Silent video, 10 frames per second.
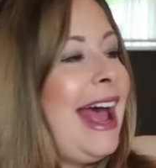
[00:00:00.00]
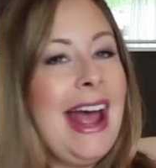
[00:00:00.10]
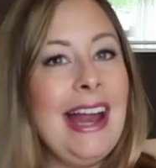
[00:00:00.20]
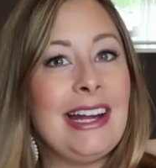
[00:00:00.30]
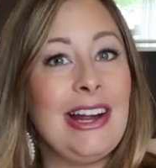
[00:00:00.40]

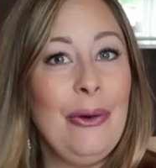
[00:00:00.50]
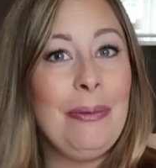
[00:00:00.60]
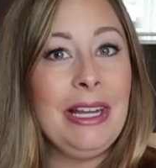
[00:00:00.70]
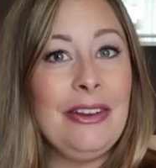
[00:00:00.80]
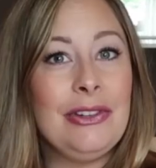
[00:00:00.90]
And I
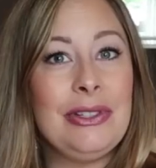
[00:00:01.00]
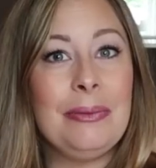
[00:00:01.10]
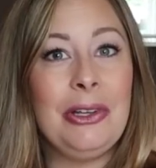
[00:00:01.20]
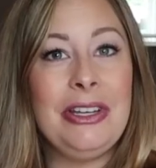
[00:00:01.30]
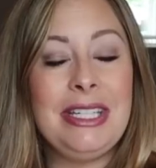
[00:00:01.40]
hope it gave you
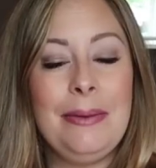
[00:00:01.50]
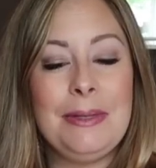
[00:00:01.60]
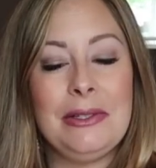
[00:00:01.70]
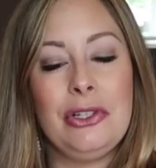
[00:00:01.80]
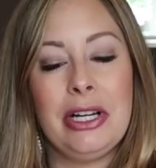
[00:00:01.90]
some good
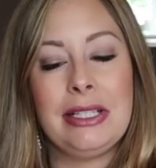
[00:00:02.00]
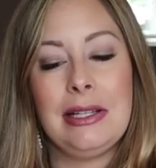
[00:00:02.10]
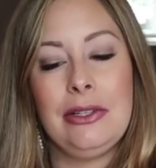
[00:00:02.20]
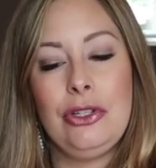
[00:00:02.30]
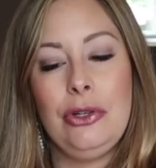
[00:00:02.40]
tips and
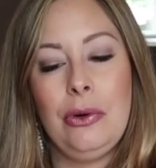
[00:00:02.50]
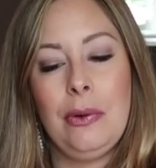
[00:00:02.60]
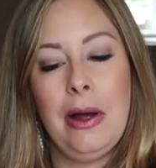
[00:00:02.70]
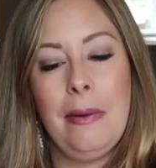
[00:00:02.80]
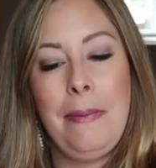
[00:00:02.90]
tricks
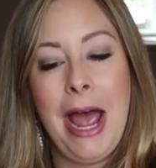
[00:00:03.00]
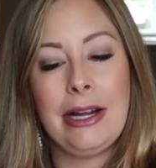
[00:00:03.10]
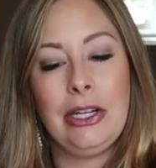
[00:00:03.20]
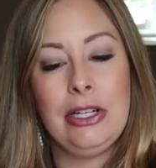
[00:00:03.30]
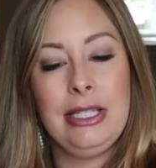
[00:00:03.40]
to
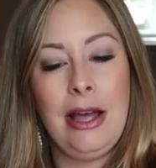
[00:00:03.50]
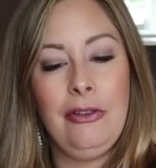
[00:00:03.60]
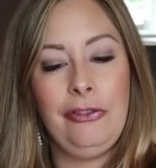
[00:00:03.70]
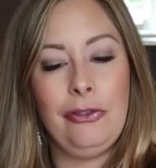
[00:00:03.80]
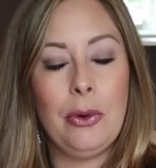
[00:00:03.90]
pack
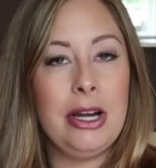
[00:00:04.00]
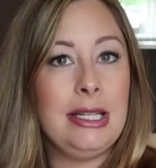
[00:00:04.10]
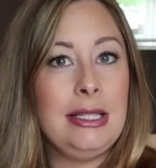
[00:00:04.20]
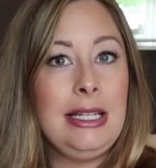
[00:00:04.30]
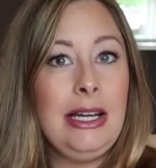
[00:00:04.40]
yourself for
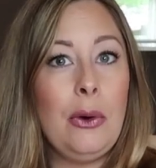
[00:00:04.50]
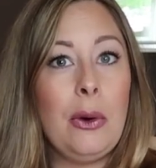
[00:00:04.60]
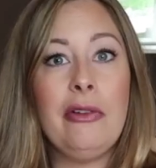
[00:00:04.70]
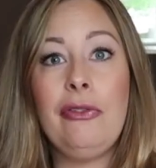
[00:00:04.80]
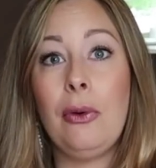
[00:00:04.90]
Disney
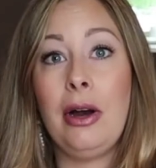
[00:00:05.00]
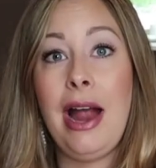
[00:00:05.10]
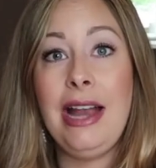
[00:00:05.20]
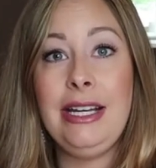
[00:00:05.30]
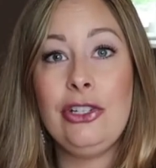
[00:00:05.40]
or
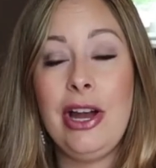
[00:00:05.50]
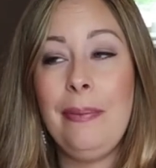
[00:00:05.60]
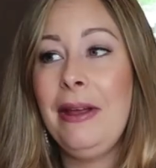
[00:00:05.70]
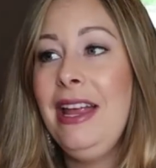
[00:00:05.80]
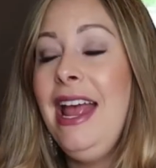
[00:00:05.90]
for any
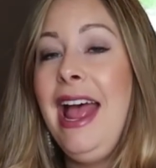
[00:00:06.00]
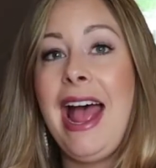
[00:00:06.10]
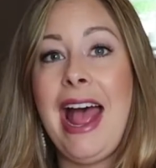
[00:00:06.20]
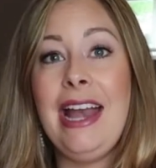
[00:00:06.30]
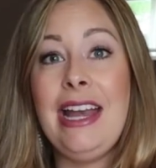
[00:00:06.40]
trip.
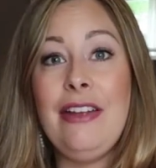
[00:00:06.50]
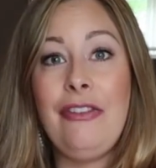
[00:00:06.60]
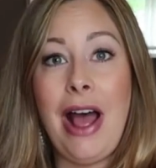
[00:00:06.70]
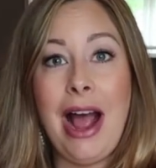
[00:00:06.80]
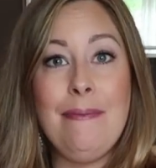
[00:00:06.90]
And
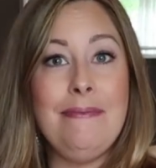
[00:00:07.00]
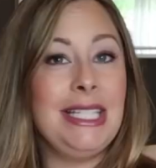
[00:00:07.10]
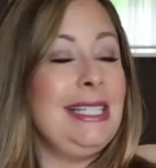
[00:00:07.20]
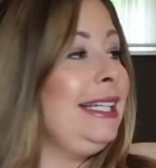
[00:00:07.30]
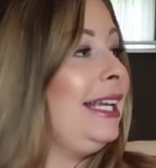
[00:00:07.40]
if I'm
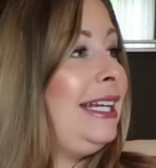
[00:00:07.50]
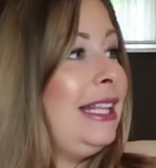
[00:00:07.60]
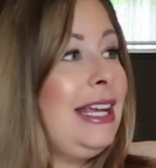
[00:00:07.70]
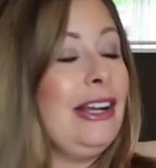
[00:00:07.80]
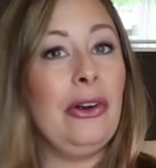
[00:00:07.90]
missing
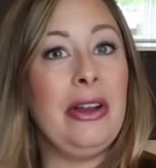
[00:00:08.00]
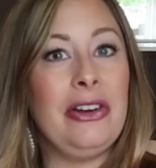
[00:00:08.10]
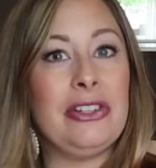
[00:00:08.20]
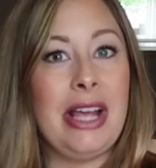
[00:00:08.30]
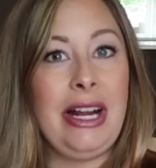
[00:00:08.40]
anything or
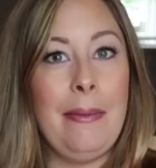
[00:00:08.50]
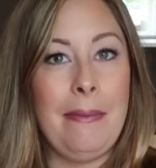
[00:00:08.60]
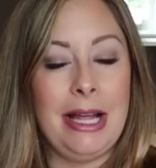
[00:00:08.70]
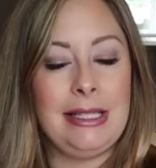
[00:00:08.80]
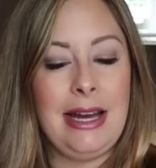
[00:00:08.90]
there's like a
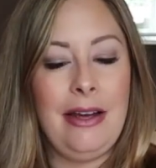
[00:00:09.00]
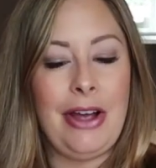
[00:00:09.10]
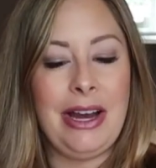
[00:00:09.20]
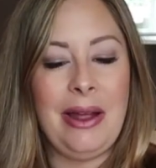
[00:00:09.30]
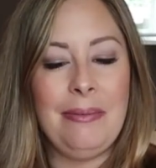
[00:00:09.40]

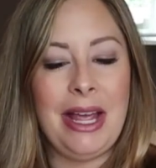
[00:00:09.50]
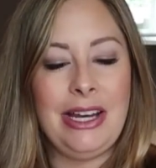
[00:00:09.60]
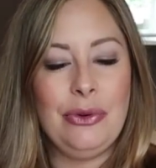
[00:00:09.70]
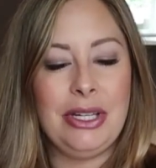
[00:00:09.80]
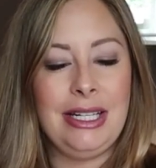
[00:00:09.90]
must-have item
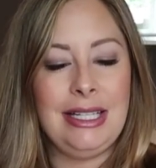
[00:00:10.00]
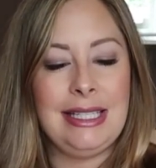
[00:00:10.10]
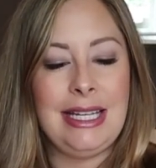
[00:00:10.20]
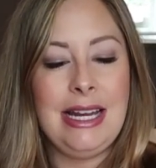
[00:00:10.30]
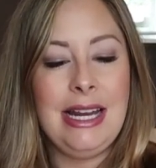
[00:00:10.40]
that you
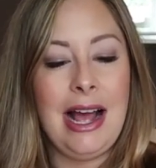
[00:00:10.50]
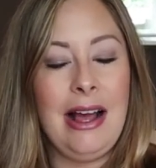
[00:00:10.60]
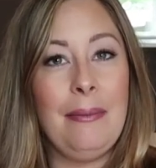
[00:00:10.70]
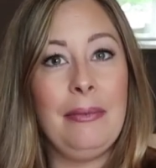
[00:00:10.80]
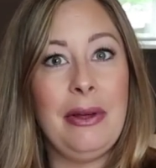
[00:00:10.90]
didn't see,
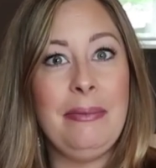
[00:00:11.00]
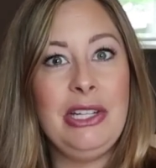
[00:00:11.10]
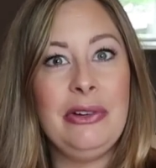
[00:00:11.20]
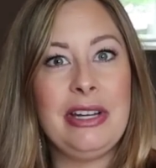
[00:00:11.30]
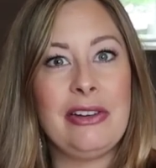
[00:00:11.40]
let
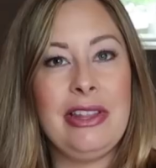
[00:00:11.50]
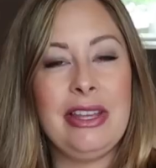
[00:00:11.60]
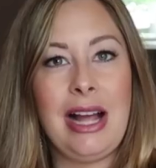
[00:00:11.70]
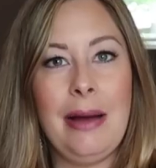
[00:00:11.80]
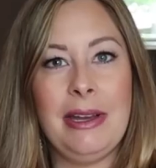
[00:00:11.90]
me know down in
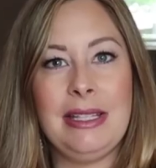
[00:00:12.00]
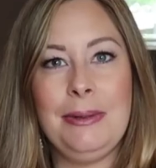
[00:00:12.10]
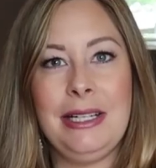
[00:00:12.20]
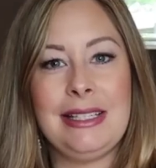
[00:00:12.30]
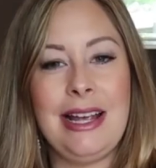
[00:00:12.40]
the comments,
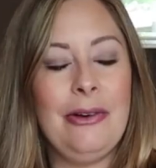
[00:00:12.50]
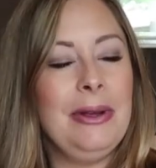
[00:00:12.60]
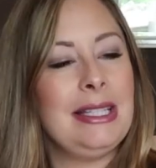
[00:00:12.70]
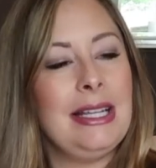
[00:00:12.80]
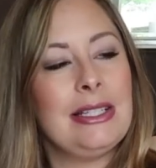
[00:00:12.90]
because I
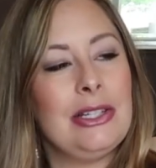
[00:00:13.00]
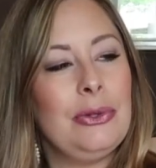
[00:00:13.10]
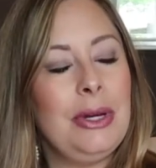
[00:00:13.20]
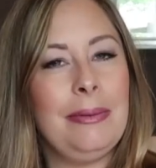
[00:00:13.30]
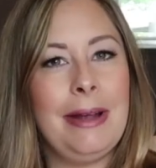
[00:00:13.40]
always like to
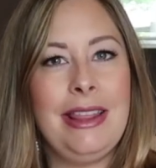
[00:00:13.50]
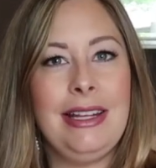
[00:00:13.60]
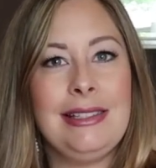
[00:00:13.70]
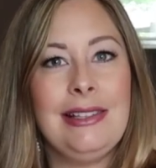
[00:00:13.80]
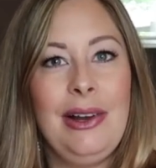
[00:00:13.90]
tweak my
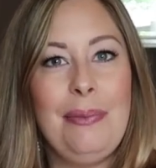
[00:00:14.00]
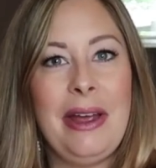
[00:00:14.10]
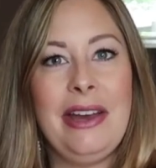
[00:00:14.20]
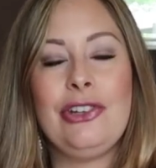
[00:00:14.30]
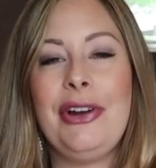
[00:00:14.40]
things a little
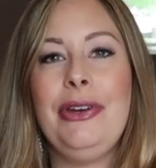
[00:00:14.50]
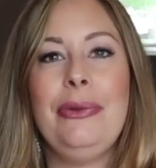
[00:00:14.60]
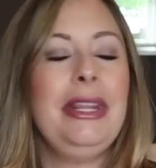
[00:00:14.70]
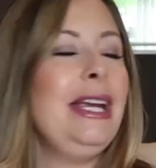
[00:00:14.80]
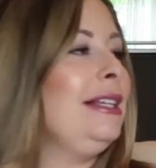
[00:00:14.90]
bit and try
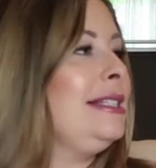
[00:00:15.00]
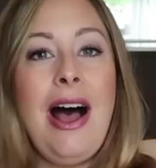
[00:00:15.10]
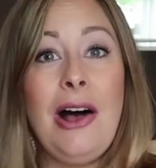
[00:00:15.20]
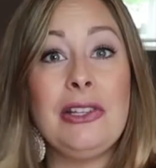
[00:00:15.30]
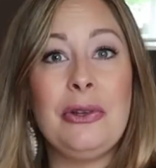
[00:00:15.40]
new things.
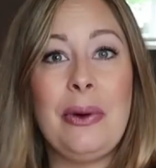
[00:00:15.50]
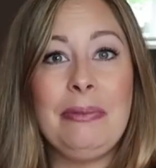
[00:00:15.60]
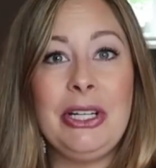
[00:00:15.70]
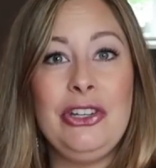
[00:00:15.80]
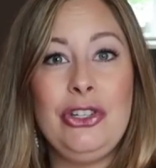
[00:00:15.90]
Also,
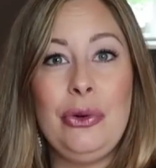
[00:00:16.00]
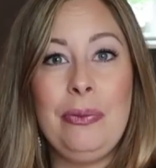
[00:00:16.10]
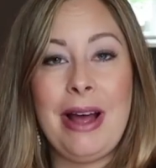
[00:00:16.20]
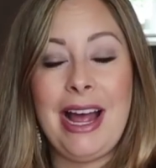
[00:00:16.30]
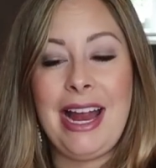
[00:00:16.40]
I'm gonna
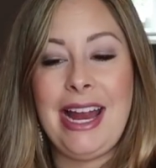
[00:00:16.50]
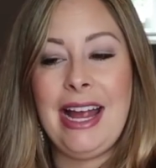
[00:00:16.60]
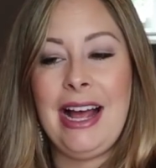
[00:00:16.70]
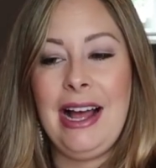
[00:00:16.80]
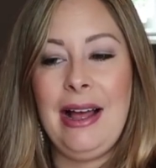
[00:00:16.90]
do
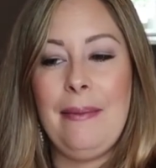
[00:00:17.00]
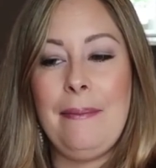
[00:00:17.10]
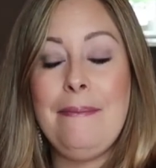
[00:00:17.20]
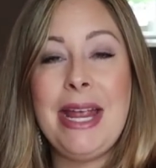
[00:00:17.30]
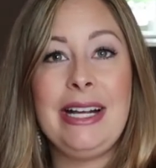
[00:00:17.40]

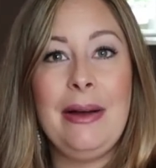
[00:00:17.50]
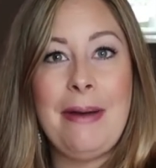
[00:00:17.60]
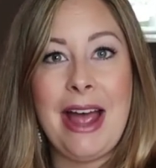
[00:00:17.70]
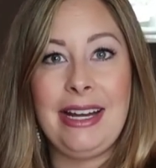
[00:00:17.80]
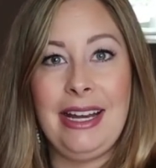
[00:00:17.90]
my
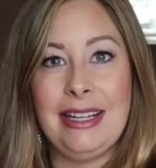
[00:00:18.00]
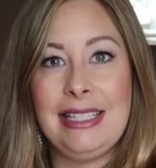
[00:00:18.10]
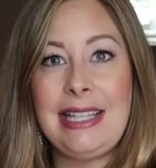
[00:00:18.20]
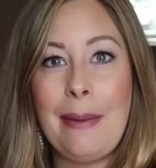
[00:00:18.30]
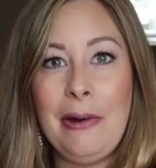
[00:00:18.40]
makeup bag in
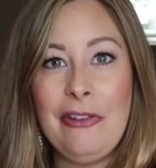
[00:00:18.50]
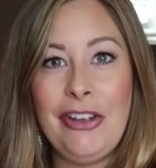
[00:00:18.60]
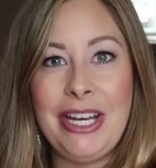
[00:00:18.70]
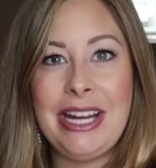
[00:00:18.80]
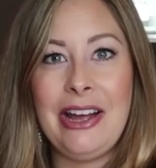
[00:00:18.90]
a separate
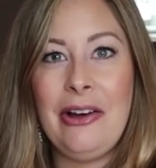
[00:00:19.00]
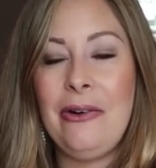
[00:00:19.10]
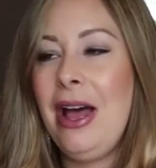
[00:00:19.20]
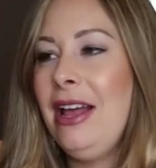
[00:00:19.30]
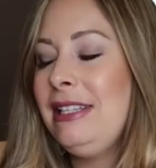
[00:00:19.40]

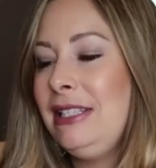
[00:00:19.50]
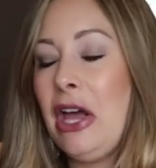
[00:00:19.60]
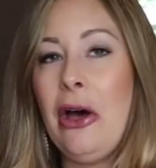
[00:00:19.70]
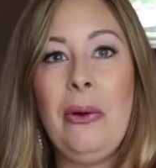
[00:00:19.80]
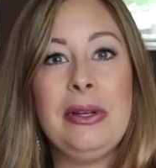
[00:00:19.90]
video,
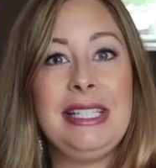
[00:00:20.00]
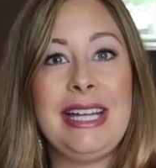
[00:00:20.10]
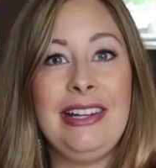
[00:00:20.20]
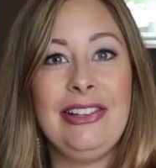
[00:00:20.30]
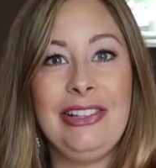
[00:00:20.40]
so
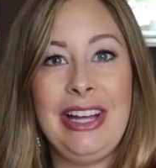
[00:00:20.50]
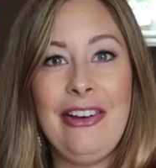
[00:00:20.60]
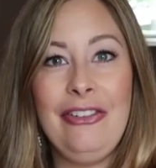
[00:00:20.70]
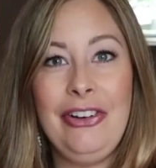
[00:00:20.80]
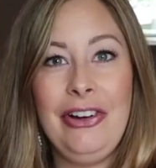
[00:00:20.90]
stay on the
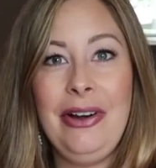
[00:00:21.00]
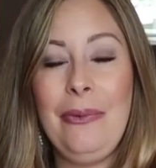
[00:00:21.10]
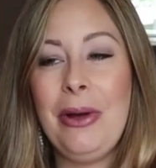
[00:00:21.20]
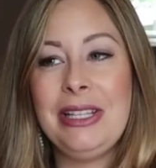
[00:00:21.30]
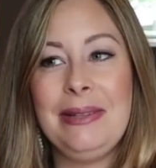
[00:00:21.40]
lookout
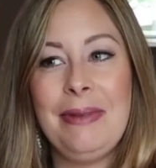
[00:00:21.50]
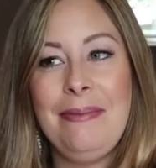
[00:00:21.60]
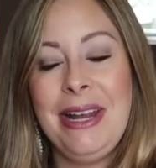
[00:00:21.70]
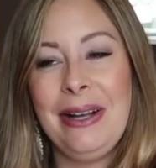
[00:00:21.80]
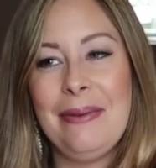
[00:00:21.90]
for what's in
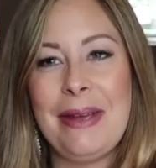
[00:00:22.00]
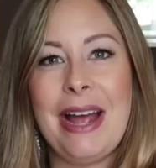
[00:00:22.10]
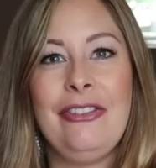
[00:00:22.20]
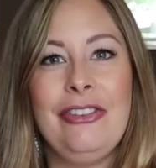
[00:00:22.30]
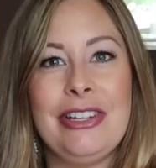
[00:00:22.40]
my makeup
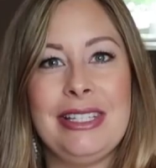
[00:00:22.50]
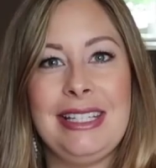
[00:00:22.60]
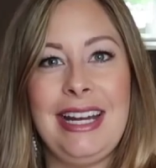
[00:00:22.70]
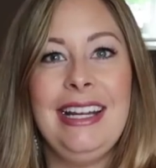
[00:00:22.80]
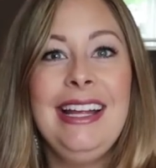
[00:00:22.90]
bag for
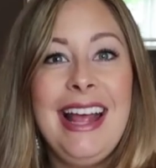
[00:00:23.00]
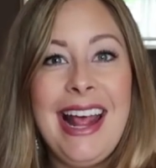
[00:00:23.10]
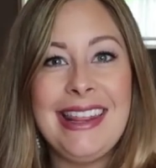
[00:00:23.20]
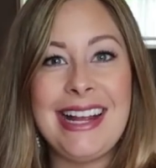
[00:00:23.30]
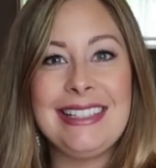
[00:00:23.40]
Disney.
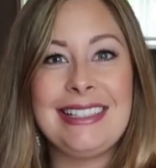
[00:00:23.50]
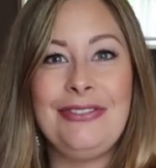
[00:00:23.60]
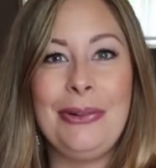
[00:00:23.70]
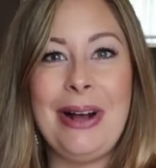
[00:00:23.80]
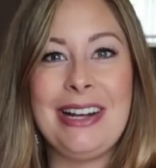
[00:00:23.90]
Thanks
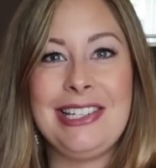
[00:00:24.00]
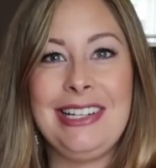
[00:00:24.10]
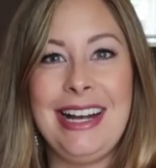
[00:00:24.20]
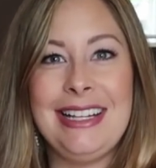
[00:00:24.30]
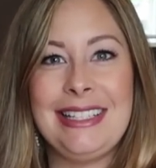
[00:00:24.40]
for
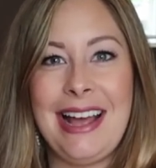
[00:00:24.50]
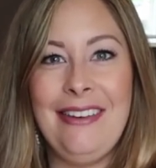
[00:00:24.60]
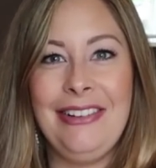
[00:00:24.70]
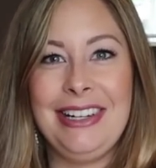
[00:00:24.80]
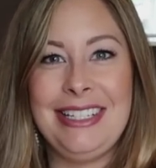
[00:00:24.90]
watching, guys.
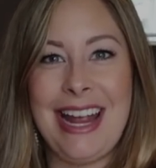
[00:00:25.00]
Have a good